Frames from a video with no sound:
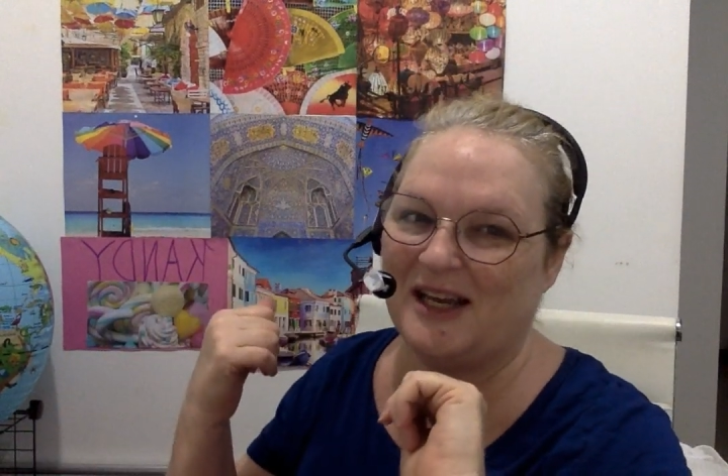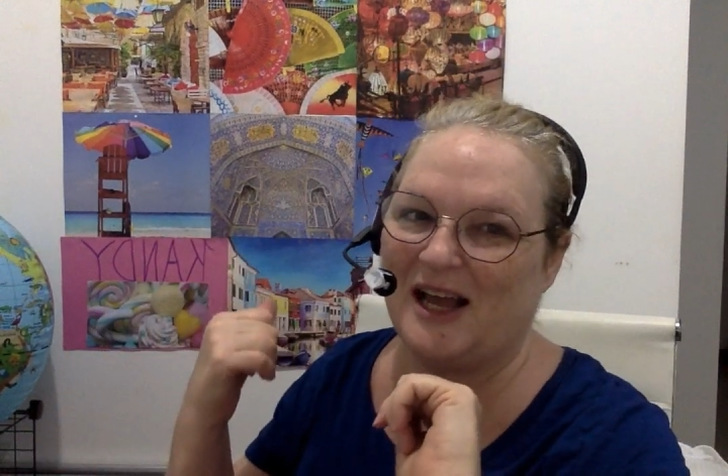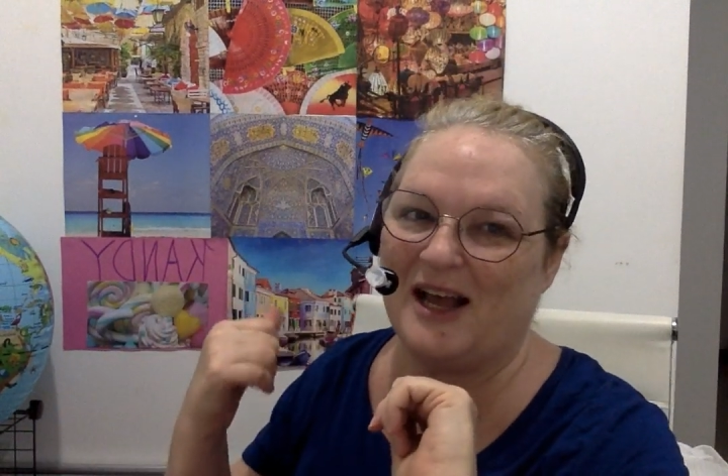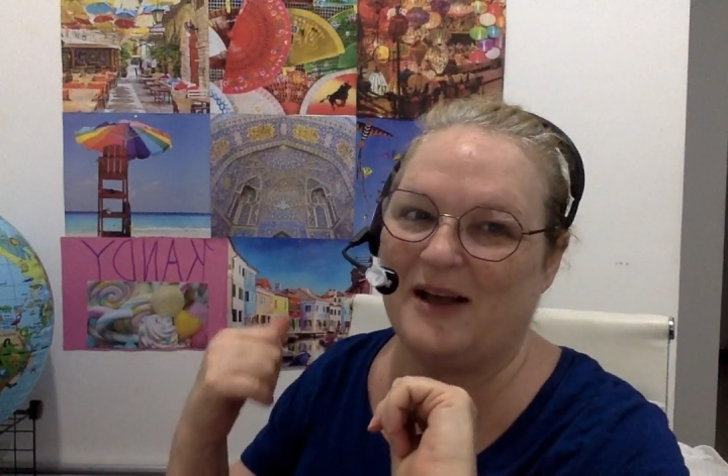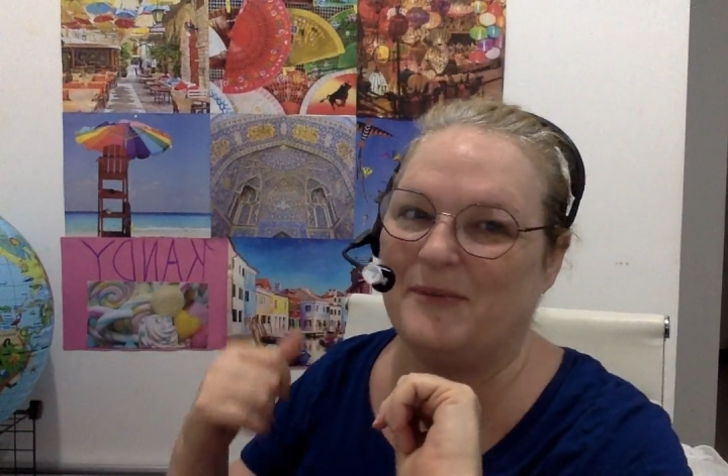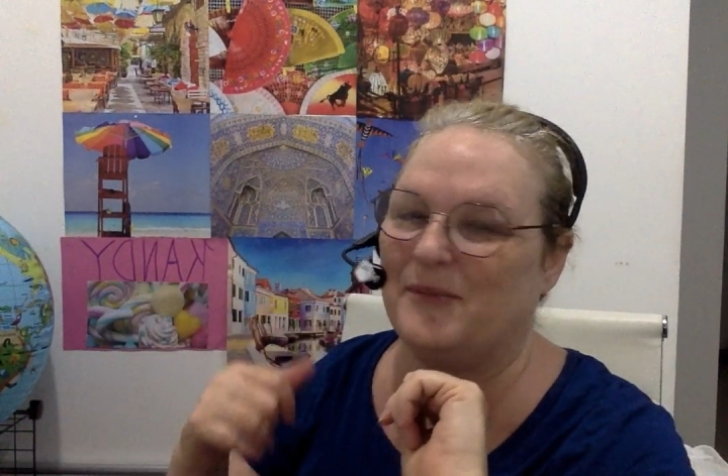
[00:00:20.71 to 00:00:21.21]

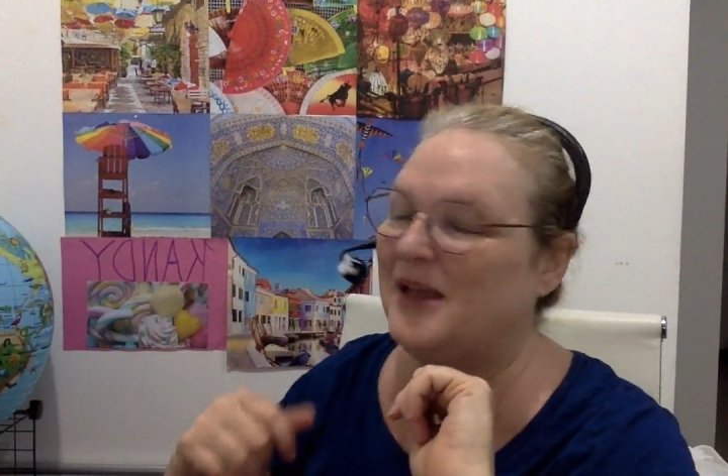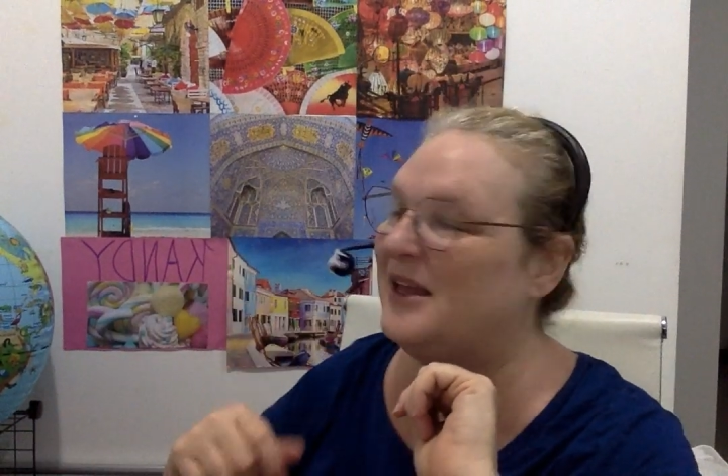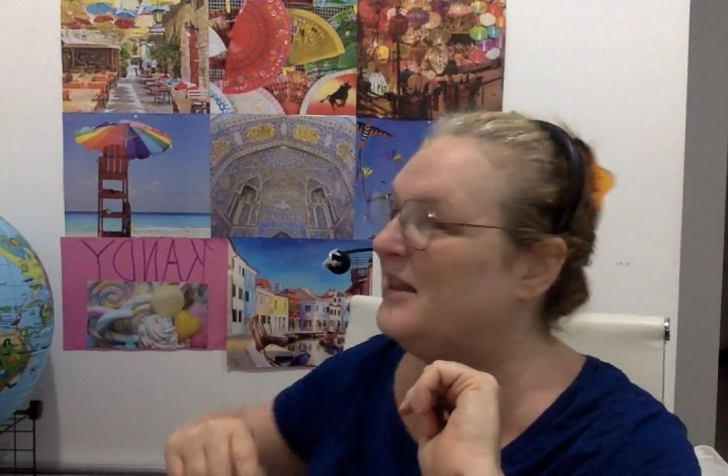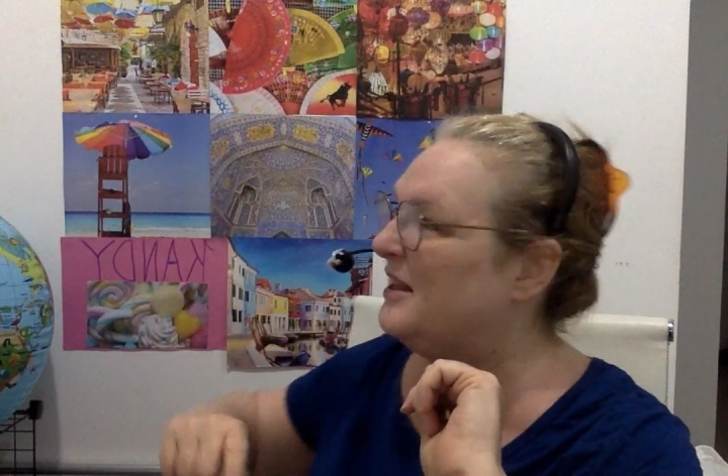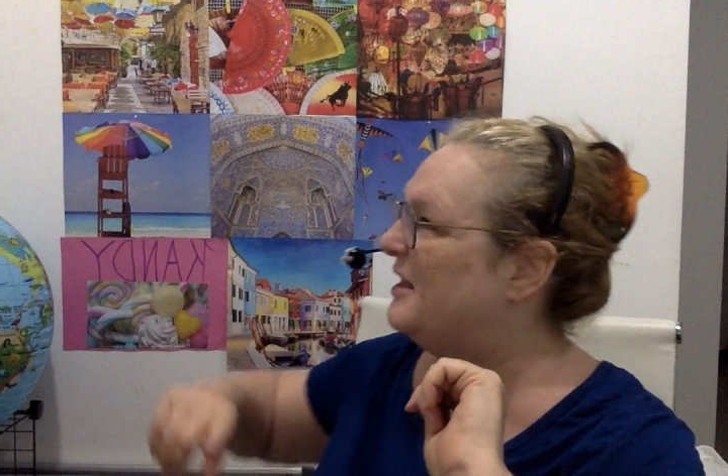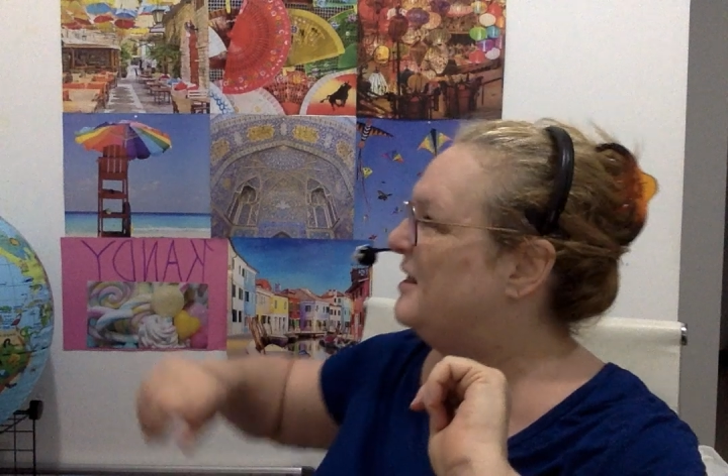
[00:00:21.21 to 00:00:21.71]

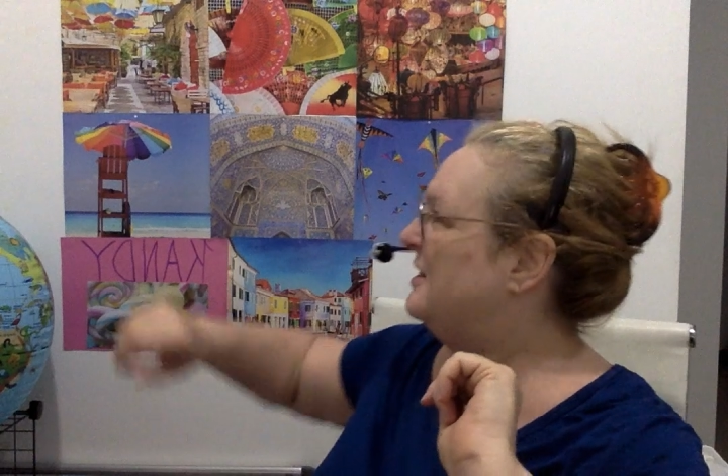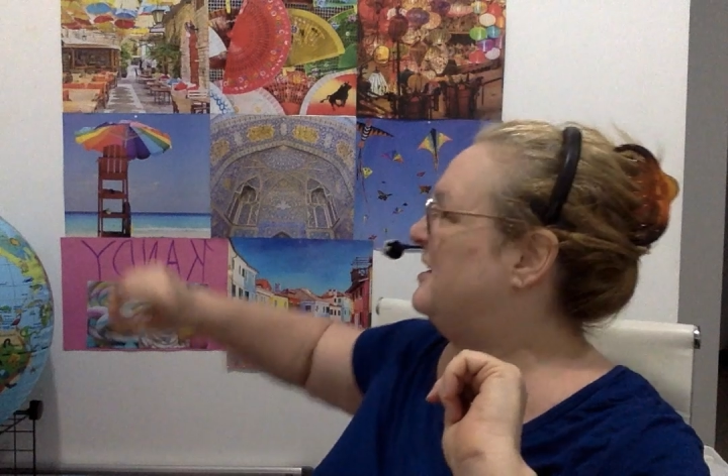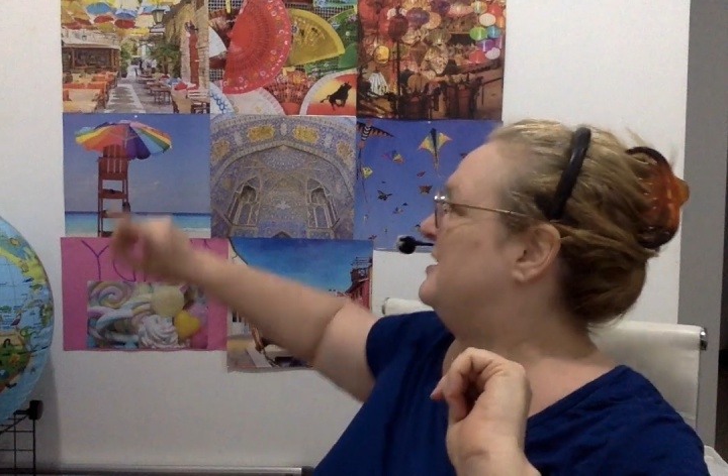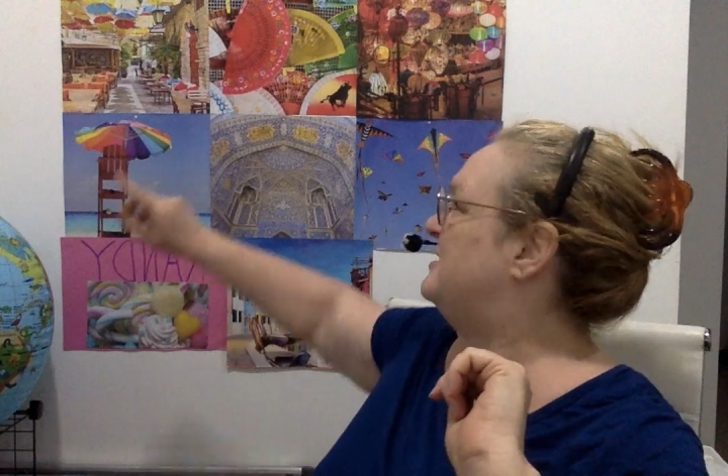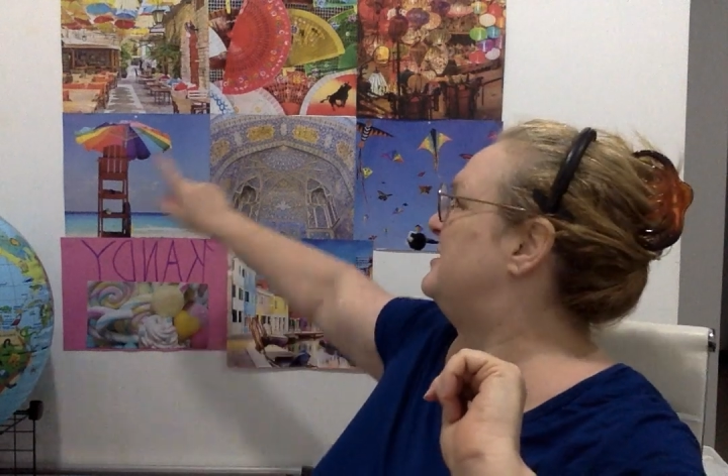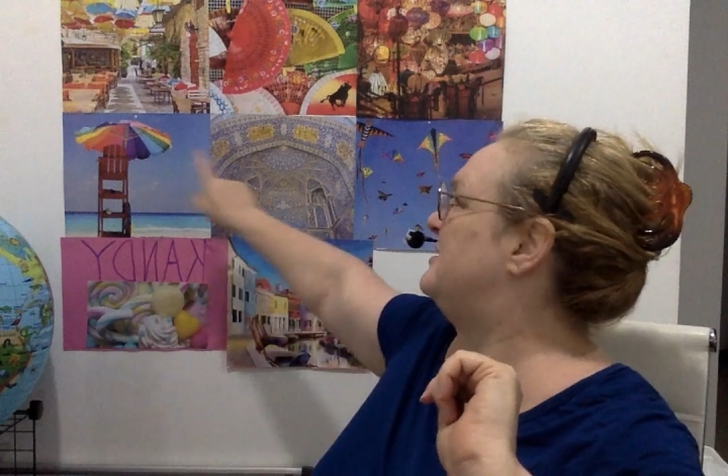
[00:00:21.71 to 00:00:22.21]
and
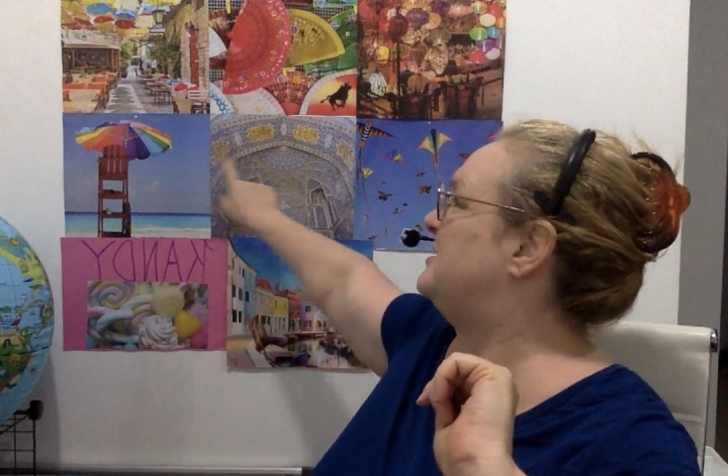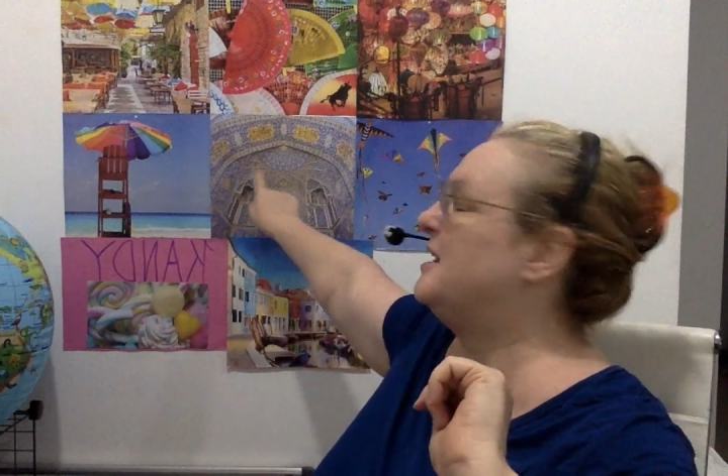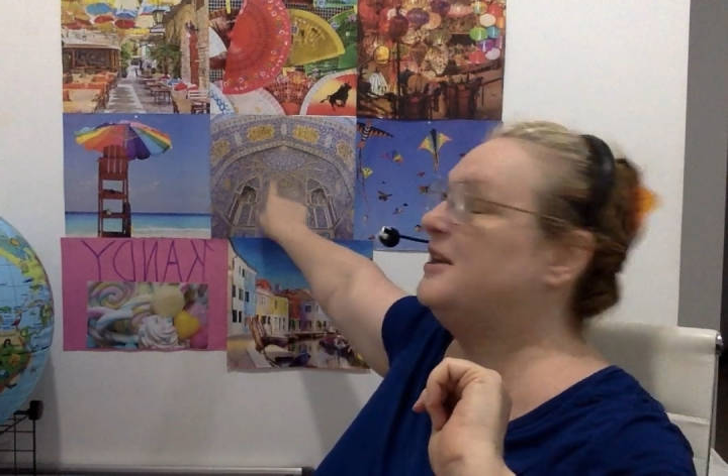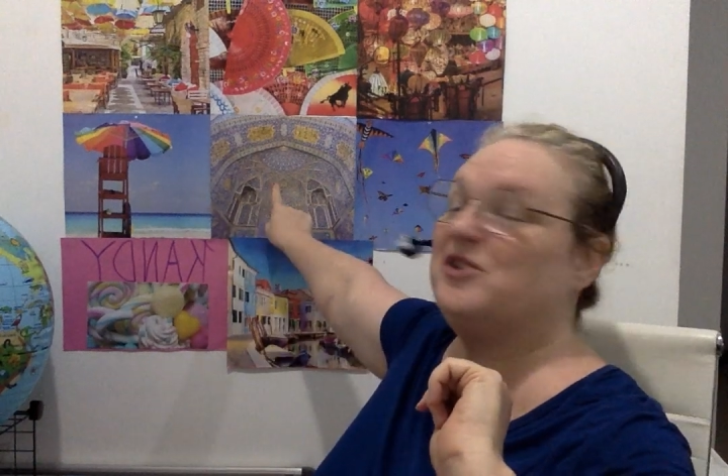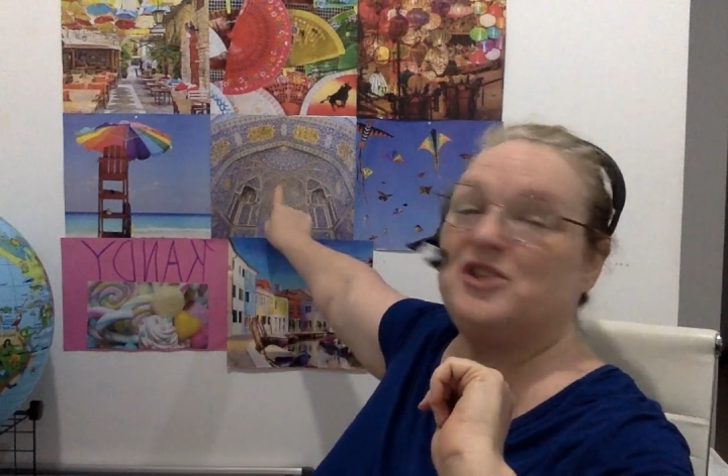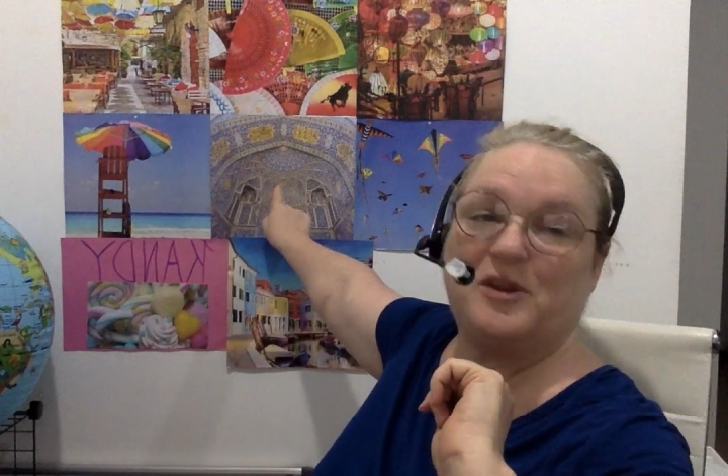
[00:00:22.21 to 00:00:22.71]
this is a